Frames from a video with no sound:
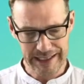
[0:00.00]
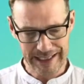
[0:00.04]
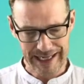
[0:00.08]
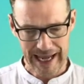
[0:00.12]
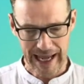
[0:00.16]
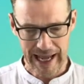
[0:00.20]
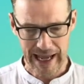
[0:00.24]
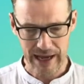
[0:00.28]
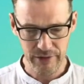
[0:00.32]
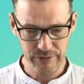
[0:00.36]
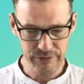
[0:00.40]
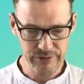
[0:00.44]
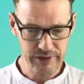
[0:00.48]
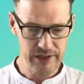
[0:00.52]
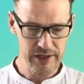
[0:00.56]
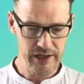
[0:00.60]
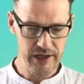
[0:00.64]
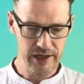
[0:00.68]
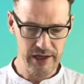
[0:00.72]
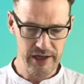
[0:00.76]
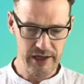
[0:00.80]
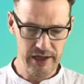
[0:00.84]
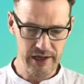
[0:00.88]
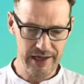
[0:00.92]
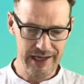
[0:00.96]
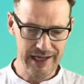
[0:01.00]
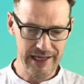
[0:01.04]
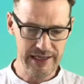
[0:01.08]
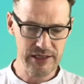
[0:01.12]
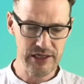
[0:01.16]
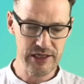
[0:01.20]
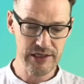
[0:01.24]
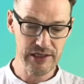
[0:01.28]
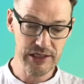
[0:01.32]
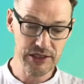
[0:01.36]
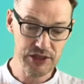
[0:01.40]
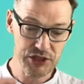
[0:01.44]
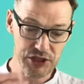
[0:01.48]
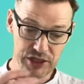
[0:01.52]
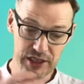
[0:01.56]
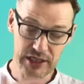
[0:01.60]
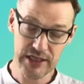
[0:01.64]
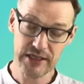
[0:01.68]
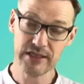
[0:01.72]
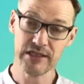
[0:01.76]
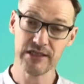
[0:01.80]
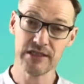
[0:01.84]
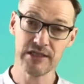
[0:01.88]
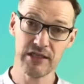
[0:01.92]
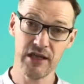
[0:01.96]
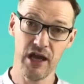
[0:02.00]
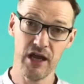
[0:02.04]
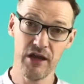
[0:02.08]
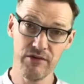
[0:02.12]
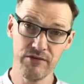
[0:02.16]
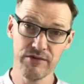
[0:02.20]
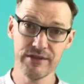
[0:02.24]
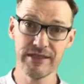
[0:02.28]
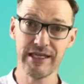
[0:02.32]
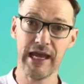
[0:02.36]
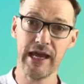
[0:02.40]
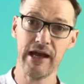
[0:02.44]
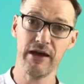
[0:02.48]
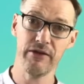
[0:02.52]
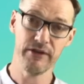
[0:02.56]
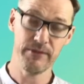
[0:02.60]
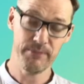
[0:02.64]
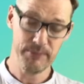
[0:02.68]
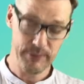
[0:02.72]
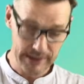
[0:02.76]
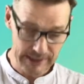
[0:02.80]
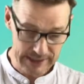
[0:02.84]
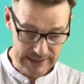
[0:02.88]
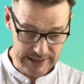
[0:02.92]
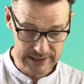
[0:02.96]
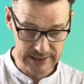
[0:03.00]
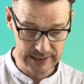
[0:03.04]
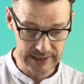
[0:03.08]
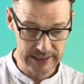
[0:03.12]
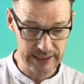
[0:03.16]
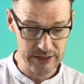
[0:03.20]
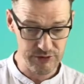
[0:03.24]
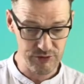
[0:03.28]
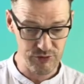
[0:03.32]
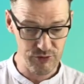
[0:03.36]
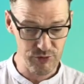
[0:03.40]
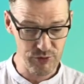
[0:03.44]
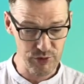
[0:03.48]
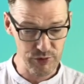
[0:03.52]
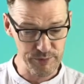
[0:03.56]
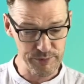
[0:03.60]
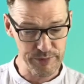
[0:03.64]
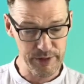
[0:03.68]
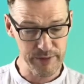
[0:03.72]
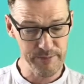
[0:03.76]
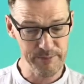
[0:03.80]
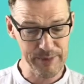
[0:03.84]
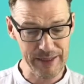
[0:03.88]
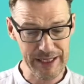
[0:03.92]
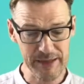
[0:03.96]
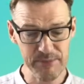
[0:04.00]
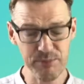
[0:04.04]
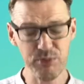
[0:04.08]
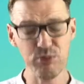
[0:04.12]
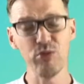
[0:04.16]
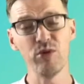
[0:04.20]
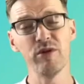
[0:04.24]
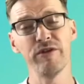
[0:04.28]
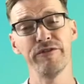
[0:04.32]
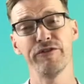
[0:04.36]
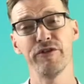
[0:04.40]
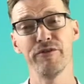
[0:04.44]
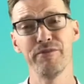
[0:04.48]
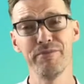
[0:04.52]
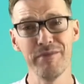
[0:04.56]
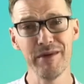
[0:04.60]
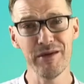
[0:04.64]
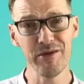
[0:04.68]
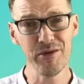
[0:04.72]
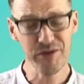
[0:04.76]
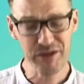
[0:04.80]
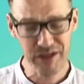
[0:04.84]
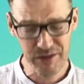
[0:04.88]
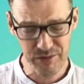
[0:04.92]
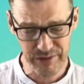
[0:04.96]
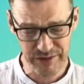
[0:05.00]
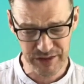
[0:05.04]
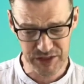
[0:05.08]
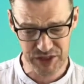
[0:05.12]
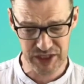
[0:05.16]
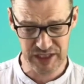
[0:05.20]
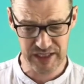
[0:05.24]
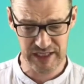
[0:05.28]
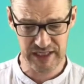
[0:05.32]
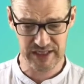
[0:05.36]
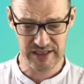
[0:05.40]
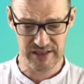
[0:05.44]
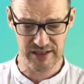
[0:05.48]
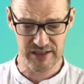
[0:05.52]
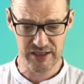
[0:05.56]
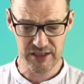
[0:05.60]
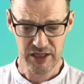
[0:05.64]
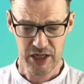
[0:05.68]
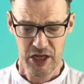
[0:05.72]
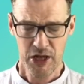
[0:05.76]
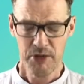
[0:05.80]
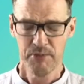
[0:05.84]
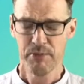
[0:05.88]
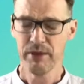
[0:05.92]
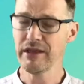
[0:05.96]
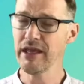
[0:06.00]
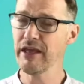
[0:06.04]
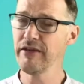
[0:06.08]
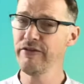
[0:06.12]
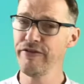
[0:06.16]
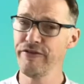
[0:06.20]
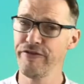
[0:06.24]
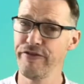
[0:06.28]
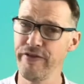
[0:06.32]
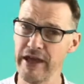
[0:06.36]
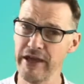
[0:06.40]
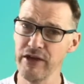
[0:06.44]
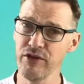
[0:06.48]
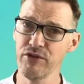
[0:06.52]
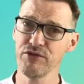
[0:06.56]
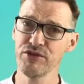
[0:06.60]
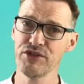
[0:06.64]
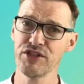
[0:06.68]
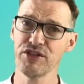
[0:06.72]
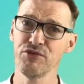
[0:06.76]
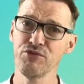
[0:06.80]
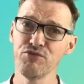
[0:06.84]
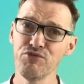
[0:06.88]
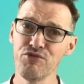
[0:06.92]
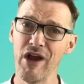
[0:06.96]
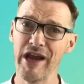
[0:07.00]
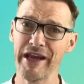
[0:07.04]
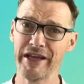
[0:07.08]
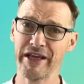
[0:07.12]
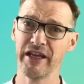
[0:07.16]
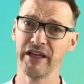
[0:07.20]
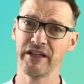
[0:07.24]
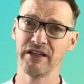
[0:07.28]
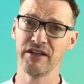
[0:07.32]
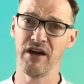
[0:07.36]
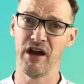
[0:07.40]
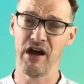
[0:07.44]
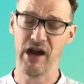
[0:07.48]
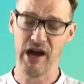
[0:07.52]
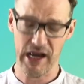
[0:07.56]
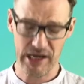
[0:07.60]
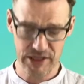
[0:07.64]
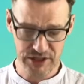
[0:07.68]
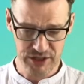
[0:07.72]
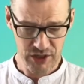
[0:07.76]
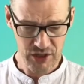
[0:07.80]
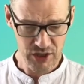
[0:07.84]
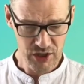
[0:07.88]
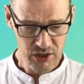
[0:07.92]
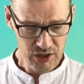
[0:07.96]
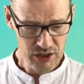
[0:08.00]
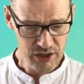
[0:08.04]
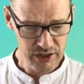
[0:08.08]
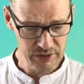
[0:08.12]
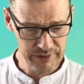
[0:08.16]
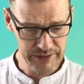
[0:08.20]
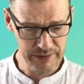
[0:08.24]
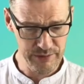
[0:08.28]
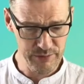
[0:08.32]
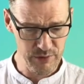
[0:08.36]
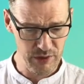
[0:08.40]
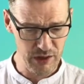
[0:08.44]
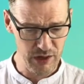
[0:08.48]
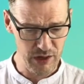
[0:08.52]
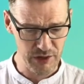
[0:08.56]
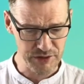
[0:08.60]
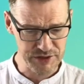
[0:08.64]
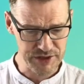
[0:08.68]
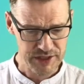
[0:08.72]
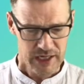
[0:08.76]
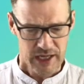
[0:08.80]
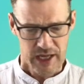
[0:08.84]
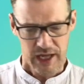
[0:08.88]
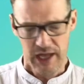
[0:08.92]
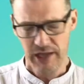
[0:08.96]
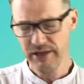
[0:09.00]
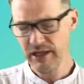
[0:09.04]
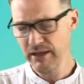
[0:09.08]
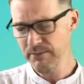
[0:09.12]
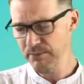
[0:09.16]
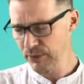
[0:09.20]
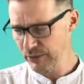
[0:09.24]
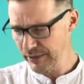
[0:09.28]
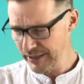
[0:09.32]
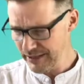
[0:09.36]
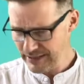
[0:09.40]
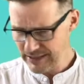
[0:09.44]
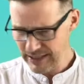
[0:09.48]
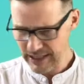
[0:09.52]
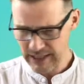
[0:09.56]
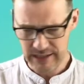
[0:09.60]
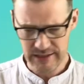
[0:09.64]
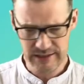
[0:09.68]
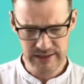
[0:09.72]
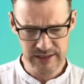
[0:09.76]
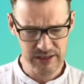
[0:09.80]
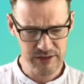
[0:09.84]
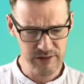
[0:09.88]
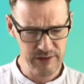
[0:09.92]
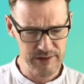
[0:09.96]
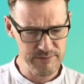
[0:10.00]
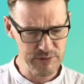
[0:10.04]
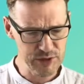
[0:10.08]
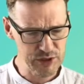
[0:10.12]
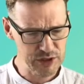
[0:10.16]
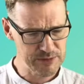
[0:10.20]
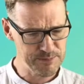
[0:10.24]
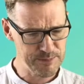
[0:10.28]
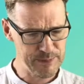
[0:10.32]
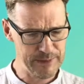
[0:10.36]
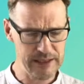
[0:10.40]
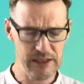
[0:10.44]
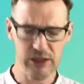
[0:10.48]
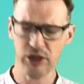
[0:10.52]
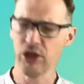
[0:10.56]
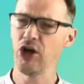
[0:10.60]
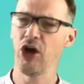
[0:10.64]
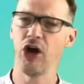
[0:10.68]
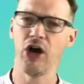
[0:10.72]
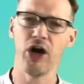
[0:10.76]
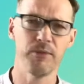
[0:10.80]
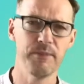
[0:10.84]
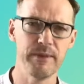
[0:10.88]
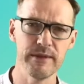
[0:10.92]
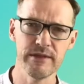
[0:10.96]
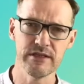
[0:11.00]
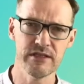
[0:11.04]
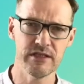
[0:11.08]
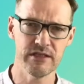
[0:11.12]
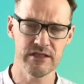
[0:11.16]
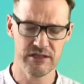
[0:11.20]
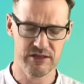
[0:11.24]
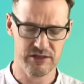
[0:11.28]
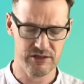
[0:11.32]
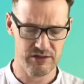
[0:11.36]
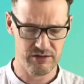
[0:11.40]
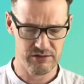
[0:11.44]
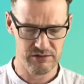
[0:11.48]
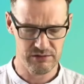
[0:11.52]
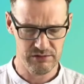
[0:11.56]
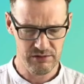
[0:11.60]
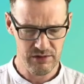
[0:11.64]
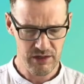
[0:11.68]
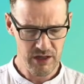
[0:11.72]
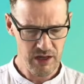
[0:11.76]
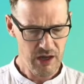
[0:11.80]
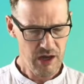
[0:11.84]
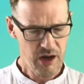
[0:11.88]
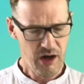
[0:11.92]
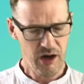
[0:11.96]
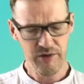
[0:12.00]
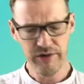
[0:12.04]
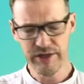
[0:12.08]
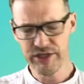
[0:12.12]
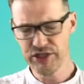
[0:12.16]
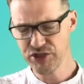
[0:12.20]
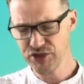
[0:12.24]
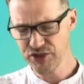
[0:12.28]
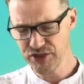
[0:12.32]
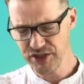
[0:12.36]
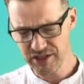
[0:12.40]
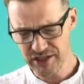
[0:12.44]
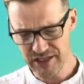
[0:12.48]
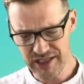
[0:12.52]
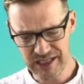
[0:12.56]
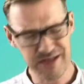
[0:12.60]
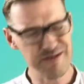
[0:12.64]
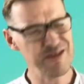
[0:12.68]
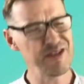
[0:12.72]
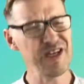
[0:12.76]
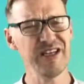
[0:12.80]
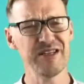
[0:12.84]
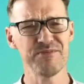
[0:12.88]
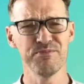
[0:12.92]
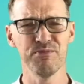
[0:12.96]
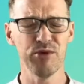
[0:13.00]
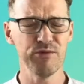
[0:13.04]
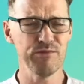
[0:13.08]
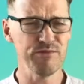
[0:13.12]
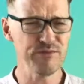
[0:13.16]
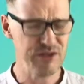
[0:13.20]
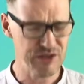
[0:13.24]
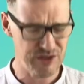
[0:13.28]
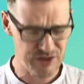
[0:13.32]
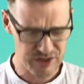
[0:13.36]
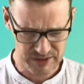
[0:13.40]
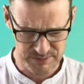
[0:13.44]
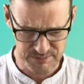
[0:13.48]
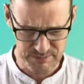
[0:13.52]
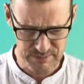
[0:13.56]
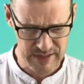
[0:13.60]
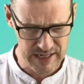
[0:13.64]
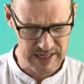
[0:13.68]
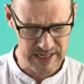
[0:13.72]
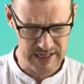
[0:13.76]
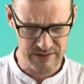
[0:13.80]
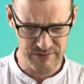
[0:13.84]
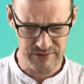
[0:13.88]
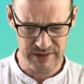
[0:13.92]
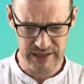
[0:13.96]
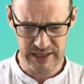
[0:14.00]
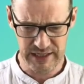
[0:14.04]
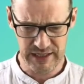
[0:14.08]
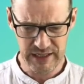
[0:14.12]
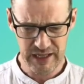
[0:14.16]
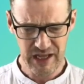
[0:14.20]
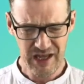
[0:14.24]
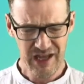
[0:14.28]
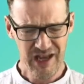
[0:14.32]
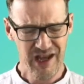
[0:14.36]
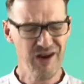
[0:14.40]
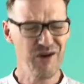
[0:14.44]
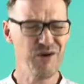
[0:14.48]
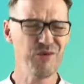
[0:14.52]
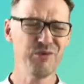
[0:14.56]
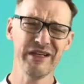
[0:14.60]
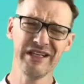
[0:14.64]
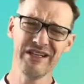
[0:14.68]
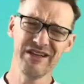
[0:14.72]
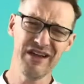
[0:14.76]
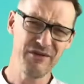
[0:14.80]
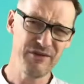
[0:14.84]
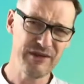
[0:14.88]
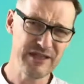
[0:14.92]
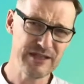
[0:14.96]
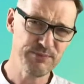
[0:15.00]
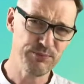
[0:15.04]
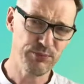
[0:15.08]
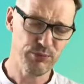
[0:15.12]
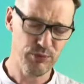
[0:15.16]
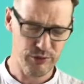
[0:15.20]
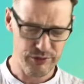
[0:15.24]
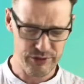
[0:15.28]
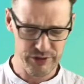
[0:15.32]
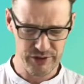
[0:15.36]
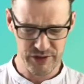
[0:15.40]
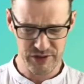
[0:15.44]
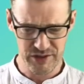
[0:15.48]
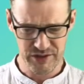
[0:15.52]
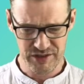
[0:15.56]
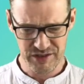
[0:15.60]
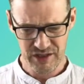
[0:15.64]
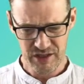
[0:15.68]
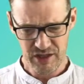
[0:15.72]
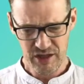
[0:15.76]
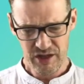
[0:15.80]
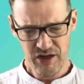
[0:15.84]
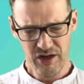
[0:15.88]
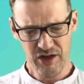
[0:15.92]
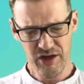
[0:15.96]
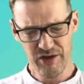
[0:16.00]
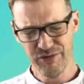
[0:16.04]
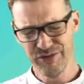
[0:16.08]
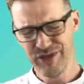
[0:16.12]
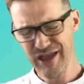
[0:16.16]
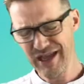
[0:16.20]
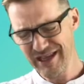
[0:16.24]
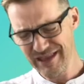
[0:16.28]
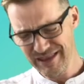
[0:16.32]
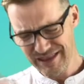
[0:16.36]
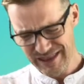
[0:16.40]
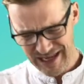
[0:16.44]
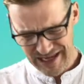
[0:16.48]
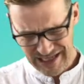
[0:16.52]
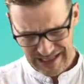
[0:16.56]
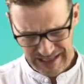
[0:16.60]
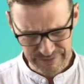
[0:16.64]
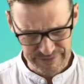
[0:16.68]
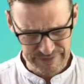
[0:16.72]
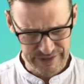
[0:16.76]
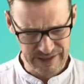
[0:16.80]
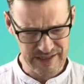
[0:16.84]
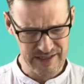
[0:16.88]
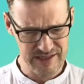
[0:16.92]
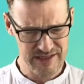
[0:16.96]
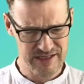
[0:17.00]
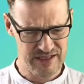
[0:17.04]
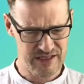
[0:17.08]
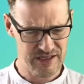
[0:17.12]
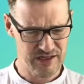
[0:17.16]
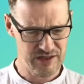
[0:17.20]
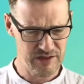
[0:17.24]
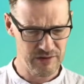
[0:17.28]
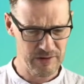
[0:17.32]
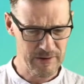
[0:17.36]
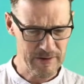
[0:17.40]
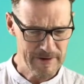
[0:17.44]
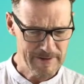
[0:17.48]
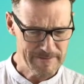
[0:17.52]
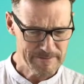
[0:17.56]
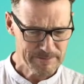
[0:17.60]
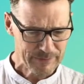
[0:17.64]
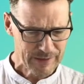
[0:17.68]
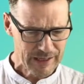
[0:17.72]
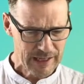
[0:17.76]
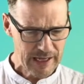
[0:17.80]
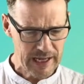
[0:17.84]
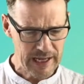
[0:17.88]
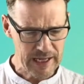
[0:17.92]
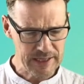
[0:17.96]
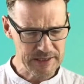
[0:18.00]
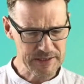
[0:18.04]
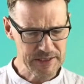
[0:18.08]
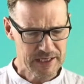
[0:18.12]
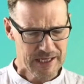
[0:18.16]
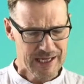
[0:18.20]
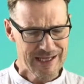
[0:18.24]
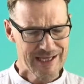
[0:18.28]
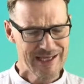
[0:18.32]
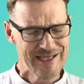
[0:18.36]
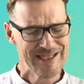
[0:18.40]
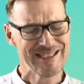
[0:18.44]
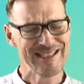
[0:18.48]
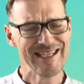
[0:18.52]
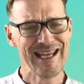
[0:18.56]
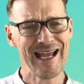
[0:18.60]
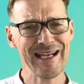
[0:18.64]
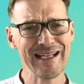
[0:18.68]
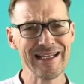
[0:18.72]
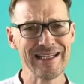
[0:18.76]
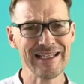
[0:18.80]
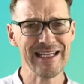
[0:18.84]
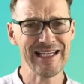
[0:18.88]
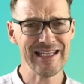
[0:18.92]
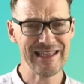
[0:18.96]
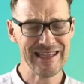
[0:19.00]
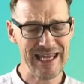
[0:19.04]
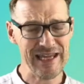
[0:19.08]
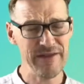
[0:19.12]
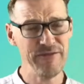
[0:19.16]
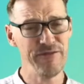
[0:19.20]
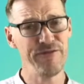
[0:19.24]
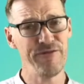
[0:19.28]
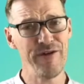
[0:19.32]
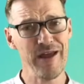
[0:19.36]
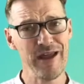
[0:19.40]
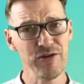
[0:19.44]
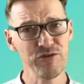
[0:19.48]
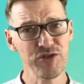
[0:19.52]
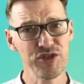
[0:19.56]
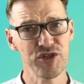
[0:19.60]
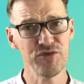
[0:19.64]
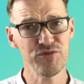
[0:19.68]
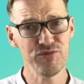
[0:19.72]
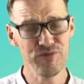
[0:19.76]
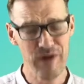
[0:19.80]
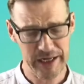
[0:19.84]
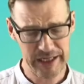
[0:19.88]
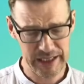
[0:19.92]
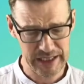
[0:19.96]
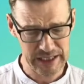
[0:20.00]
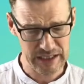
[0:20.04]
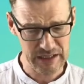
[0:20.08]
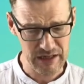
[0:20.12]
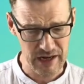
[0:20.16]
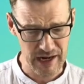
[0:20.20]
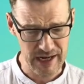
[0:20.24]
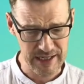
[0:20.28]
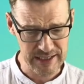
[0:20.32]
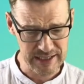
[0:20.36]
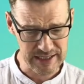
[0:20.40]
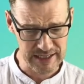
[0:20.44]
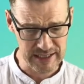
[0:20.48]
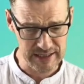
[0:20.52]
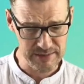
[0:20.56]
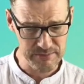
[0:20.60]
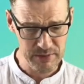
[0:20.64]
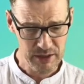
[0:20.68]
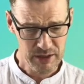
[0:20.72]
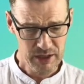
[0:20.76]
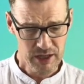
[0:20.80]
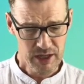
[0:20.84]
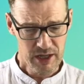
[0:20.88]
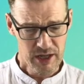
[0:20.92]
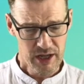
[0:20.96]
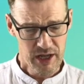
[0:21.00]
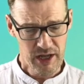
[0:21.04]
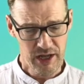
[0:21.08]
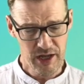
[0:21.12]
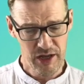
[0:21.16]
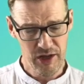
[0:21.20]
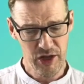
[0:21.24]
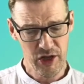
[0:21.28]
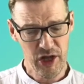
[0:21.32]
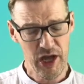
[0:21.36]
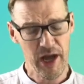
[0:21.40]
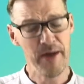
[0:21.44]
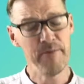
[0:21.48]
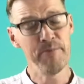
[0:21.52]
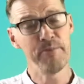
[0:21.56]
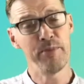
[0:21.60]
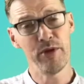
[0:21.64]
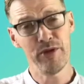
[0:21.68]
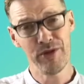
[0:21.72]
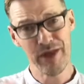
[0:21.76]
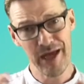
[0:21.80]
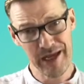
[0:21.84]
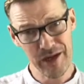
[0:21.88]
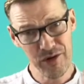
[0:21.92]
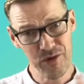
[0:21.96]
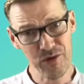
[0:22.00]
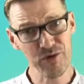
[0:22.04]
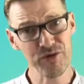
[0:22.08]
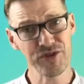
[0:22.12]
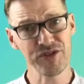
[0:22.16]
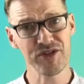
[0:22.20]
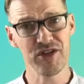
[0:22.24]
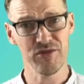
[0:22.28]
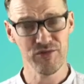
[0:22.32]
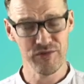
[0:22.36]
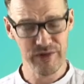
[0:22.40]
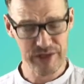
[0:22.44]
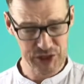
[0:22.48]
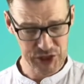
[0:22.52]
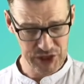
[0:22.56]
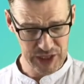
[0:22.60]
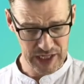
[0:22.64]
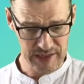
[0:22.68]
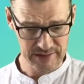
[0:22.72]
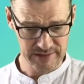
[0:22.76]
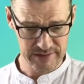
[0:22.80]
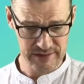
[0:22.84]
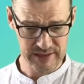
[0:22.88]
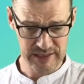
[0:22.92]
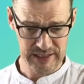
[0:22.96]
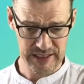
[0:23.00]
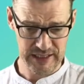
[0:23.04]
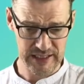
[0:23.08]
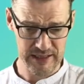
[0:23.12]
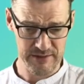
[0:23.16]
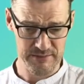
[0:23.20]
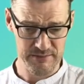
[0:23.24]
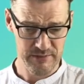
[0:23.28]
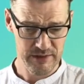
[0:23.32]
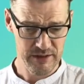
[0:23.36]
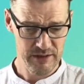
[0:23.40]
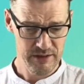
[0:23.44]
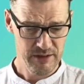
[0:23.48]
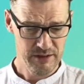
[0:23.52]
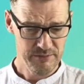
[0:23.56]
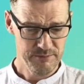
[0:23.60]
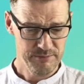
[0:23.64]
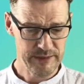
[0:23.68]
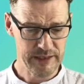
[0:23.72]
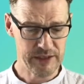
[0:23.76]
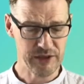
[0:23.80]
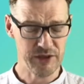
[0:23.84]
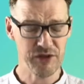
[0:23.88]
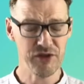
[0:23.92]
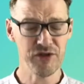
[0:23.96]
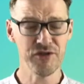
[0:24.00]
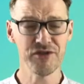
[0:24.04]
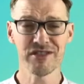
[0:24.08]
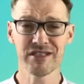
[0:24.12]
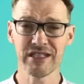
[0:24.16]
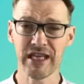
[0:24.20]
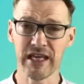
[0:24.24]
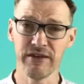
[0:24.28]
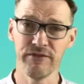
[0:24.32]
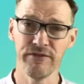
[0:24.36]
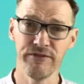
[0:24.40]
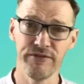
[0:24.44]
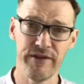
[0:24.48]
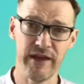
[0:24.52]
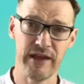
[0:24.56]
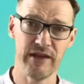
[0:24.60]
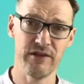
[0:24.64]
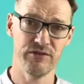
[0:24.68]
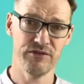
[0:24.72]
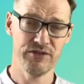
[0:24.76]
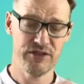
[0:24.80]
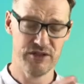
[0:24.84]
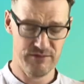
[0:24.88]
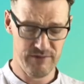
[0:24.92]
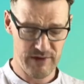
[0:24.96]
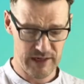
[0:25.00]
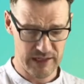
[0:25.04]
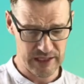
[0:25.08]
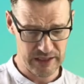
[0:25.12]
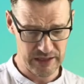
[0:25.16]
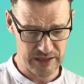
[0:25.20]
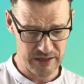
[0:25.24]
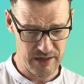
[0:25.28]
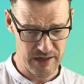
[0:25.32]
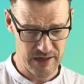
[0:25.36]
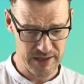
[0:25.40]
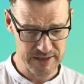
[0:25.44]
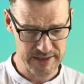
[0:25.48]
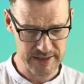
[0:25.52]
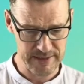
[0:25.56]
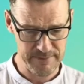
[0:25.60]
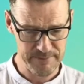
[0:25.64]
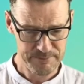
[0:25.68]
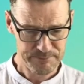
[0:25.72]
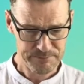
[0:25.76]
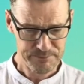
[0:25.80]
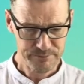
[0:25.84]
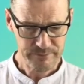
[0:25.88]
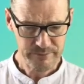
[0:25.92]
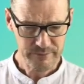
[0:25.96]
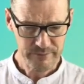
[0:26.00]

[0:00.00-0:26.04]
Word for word: an account that uh, in, in Jesus' own town, the place that he grew up, that people were familiar with Jesus, but they failed to recognize who he was. And they put it down to him just being a carpenter's son. Oh, he's just, his, his mum's just Mary. Oh, we know his brothers. Oh, they, they live here too. And sadly, they failed to recognize him, uh, and, but they also rejected him because they failed to recognize him.